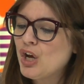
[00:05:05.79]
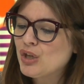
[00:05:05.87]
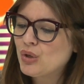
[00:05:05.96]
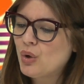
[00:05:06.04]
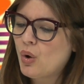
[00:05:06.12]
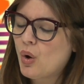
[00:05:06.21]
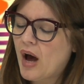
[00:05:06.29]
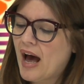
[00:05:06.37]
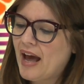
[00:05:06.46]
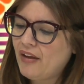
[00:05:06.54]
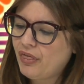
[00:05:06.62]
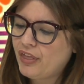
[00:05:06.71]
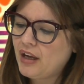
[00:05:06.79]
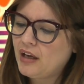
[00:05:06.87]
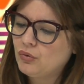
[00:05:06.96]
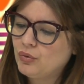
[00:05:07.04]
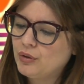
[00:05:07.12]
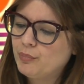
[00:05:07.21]
So I think
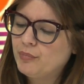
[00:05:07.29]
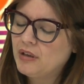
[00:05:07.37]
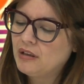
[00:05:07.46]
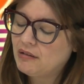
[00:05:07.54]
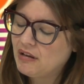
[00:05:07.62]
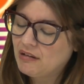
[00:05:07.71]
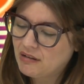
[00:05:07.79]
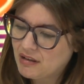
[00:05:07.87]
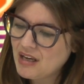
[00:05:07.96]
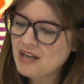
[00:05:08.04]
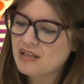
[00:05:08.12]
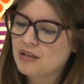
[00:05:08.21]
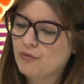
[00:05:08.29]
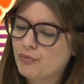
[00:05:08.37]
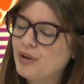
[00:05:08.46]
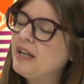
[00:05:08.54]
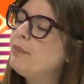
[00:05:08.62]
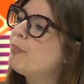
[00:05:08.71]
it is
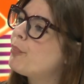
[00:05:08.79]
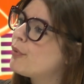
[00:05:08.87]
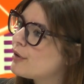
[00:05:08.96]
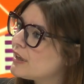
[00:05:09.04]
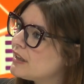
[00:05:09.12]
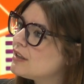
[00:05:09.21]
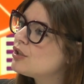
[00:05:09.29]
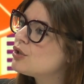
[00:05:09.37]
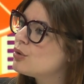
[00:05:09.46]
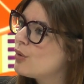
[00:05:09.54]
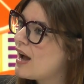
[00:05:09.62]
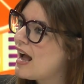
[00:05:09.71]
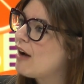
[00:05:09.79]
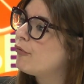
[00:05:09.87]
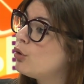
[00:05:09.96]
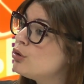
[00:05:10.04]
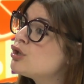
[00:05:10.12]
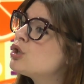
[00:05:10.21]
really important to have
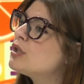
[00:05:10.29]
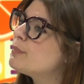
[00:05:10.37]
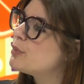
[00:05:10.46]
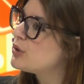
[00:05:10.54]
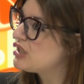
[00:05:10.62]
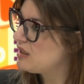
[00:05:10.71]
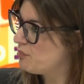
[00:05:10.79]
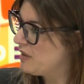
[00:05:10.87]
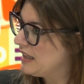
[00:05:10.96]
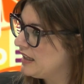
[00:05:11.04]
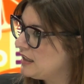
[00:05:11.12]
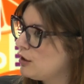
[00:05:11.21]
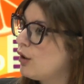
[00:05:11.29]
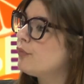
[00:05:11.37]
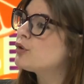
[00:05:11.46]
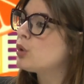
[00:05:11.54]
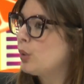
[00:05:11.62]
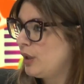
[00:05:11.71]
also the possibility
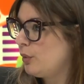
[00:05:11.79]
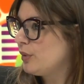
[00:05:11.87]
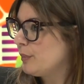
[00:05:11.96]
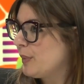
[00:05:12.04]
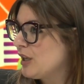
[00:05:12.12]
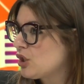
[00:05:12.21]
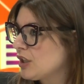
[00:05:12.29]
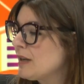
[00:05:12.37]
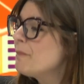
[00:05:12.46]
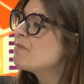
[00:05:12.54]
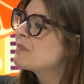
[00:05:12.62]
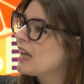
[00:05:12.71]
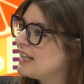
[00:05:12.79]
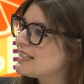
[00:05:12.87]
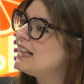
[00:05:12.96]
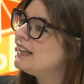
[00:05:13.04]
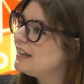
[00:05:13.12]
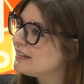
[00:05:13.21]
of talking with the patient and
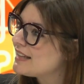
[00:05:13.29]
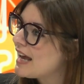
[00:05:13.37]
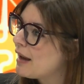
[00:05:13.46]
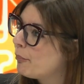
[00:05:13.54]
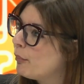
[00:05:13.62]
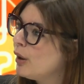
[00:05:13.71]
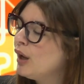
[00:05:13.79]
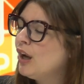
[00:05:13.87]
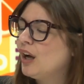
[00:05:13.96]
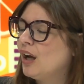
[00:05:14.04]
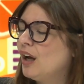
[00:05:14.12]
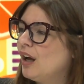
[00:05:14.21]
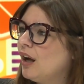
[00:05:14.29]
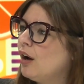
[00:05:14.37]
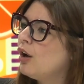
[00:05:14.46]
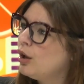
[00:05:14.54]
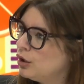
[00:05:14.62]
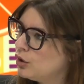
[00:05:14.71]
telling them,
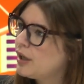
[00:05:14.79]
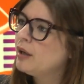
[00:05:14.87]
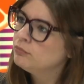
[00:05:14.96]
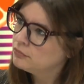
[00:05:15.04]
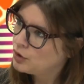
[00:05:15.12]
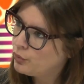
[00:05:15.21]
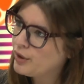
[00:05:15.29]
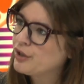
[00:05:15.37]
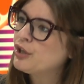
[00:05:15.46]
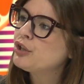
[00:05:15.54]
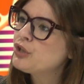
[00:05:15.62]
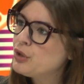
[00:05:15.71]
look, we are not